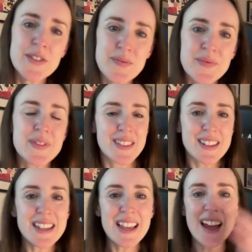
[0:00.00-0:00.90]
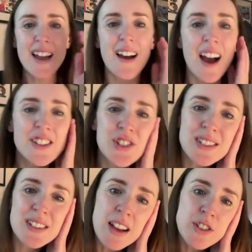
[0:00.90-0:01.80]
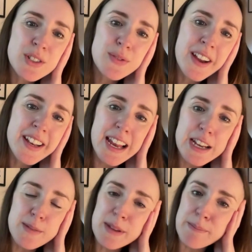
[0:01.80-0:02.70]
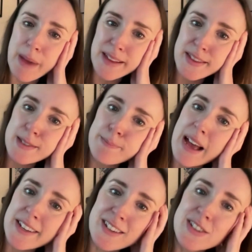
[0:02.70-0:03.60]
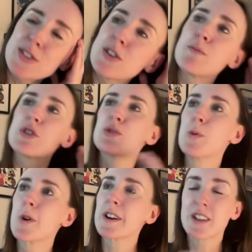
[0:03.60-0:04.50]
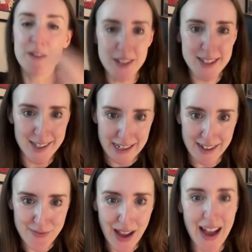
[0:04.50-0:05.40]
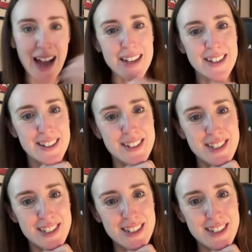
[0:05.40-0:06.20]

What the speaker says: Yeah. I just find Lady Macbeth's madness so much more convincing and,